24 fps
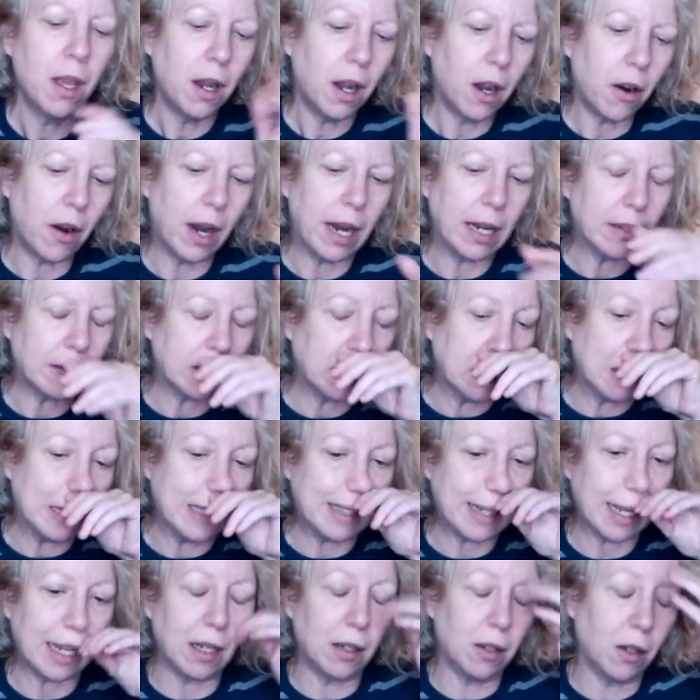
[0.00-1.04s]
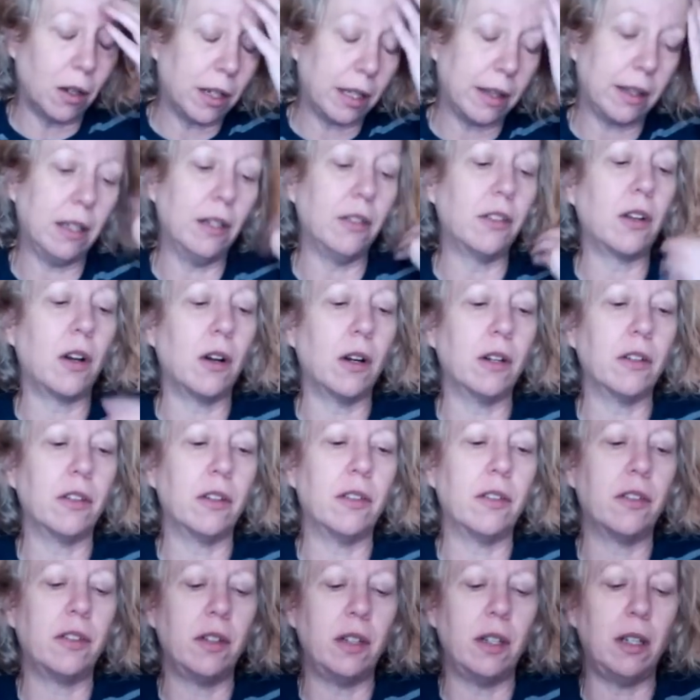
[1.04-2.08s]
All right, so let's take a look at these cards
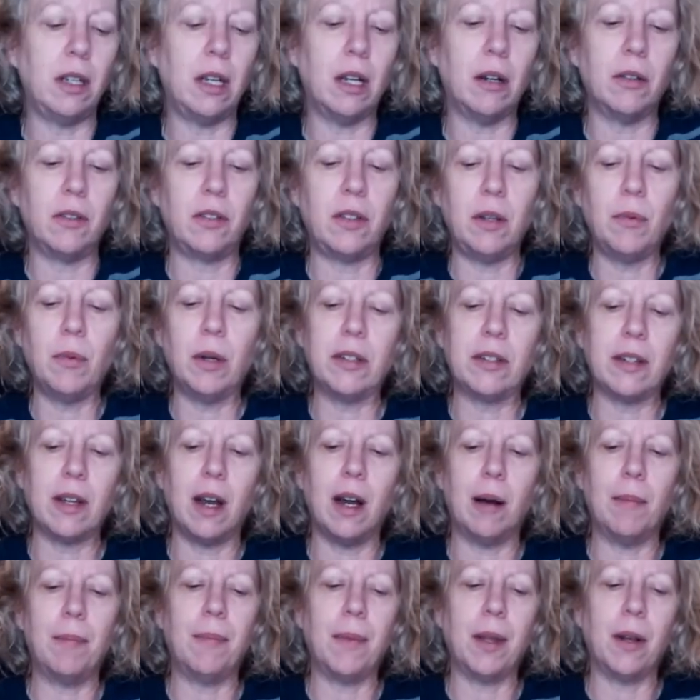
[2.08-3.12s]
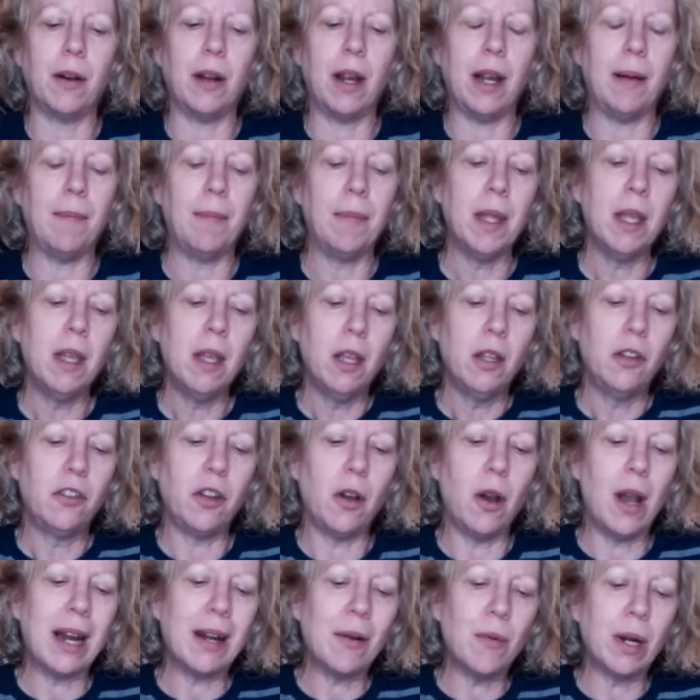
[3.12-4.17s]
and see what's up. All right,
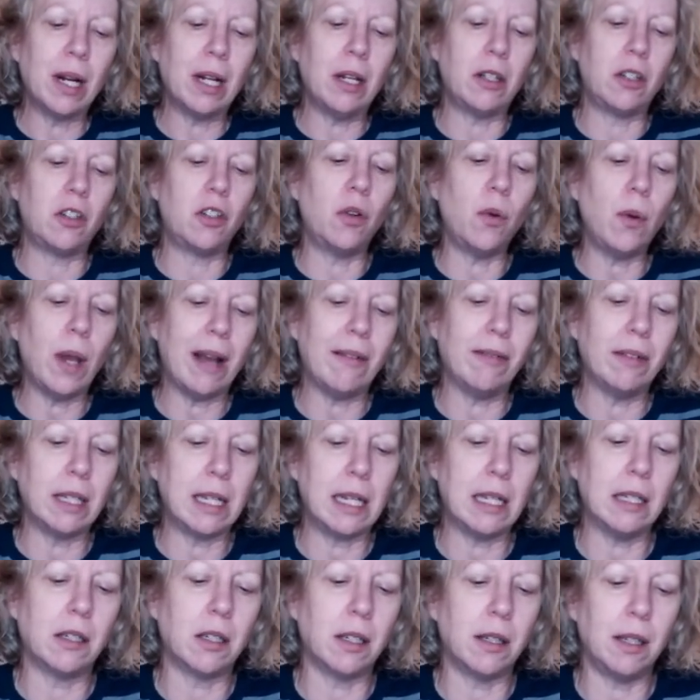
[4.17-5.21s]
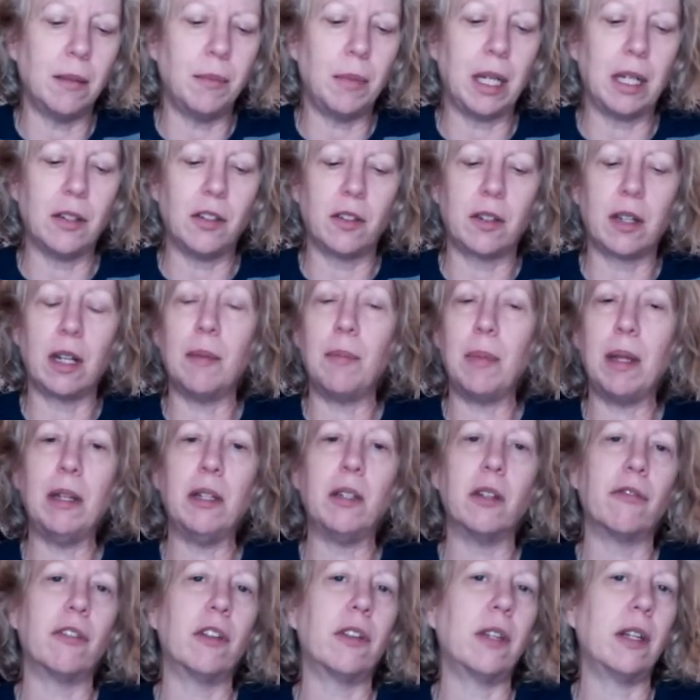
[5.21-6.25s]
so I don't want to look too heavily into them, because it's going to mean
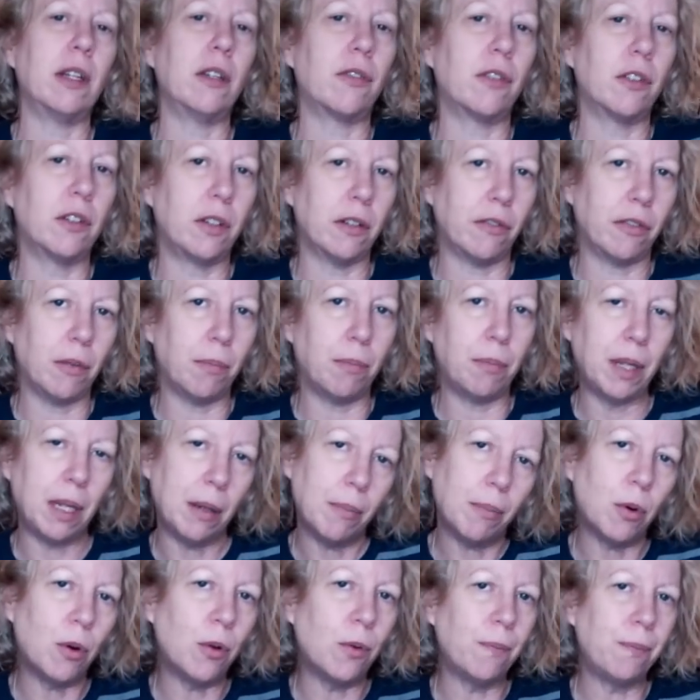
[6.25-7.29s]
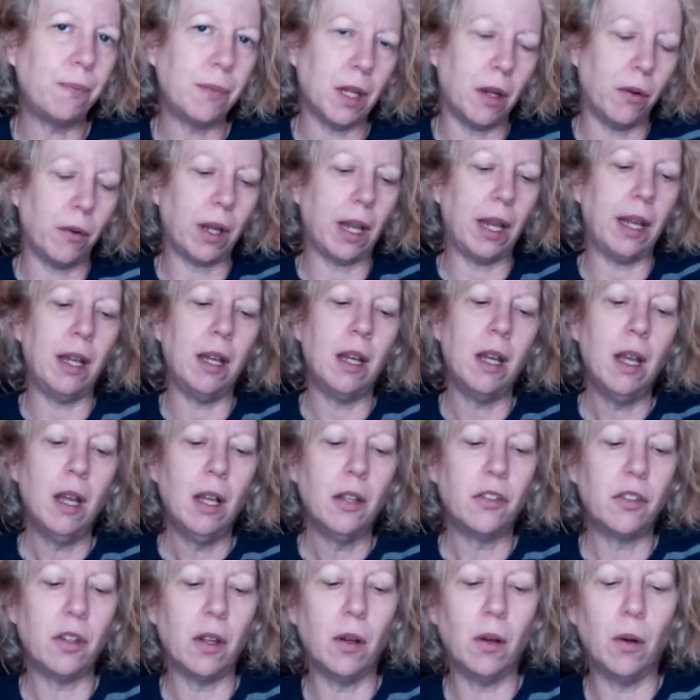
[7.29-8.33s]
different things for different people. Okay,
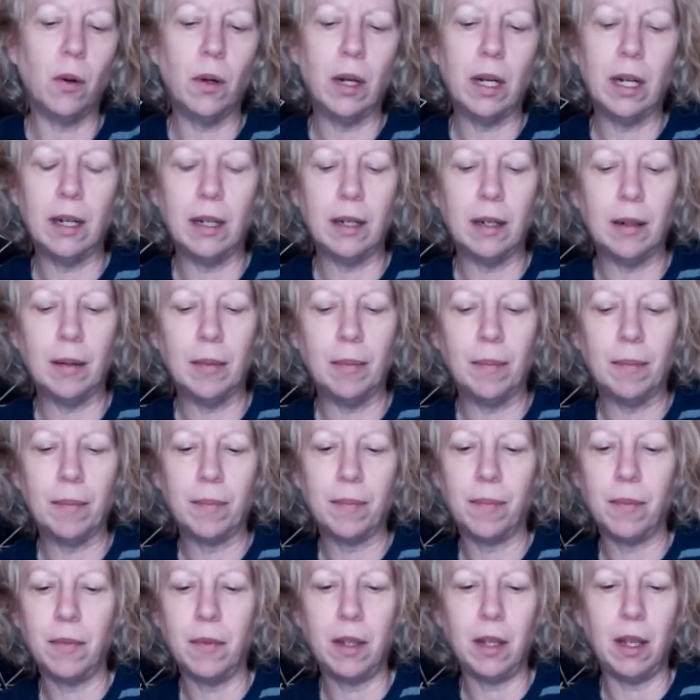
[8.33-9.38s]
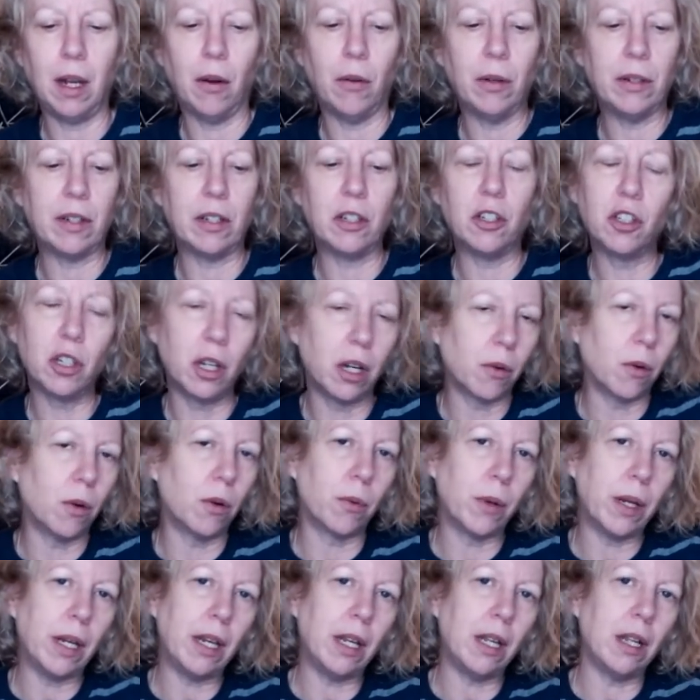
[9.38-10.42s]
so you know, it's a general
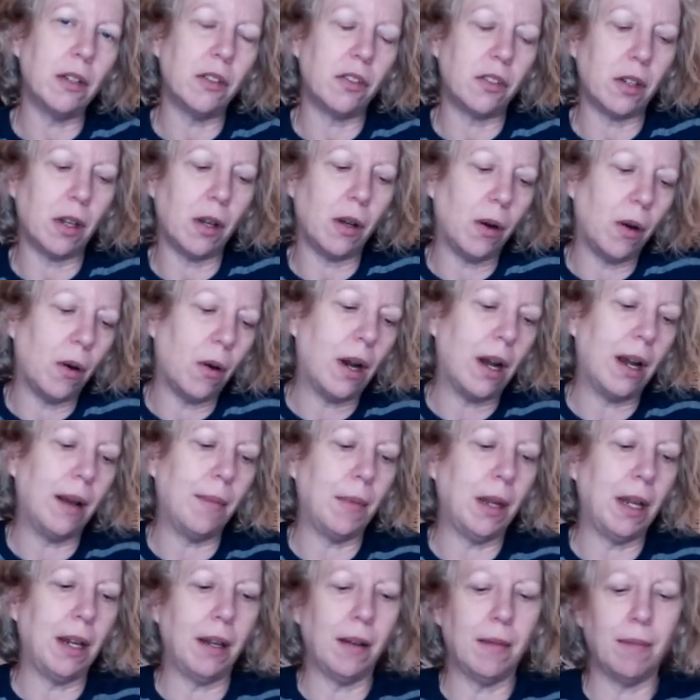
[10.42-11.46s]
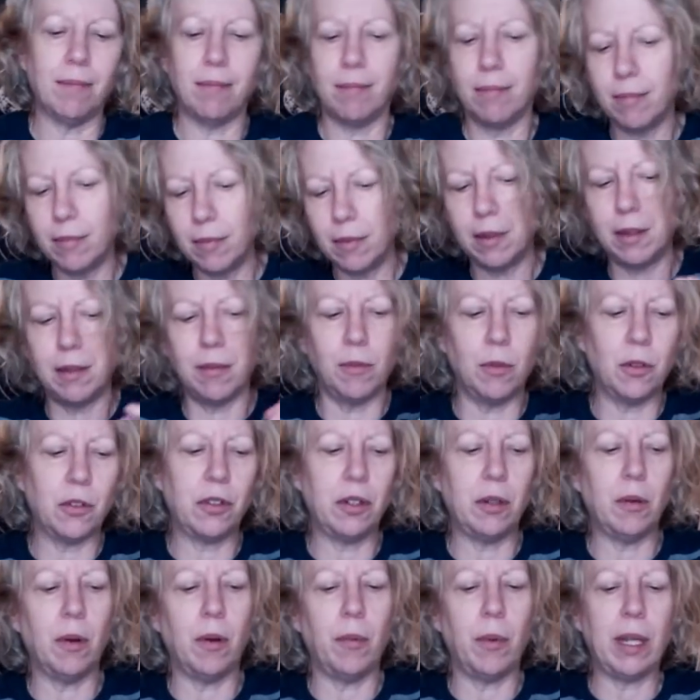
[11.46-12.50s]
reading, so I mean, we'll
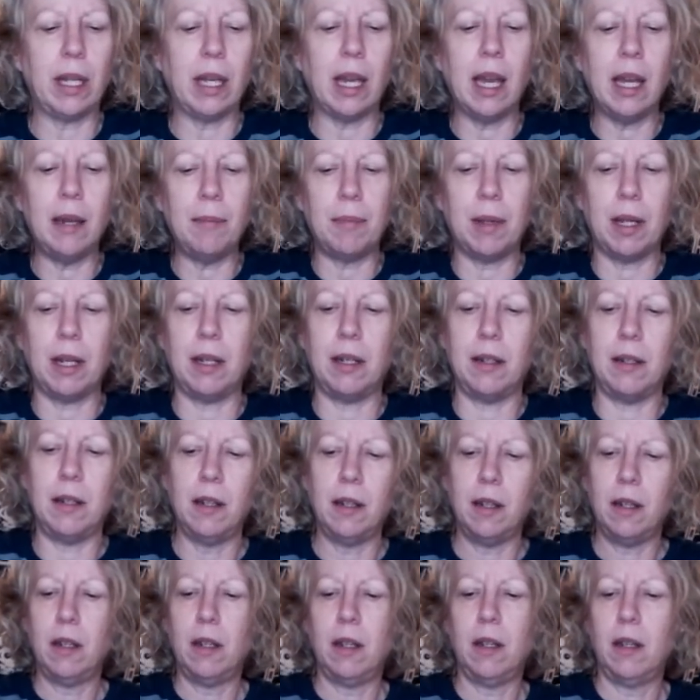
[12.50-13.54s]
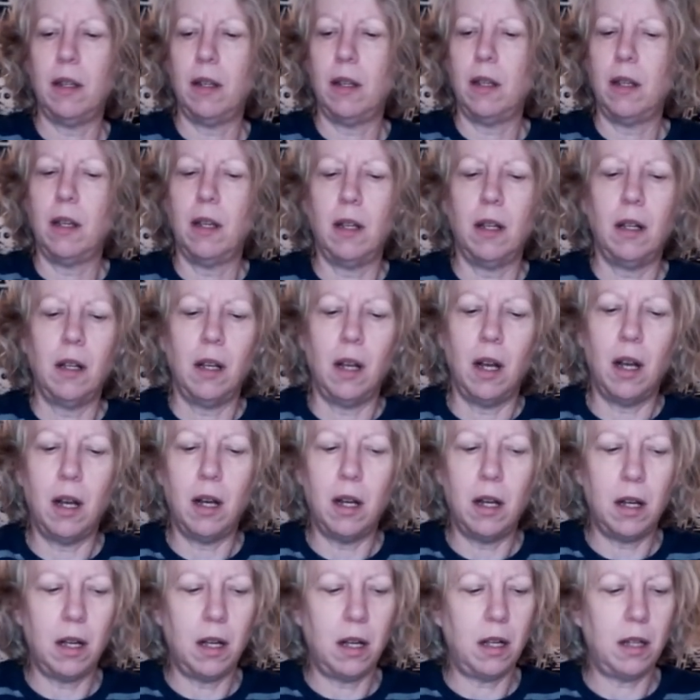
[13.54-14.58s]
see what we get, but
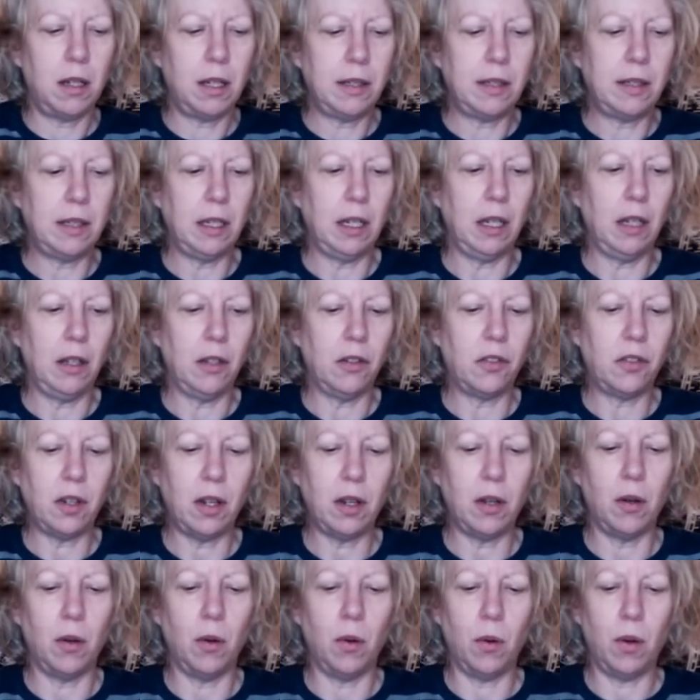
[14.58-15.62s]
let's see. So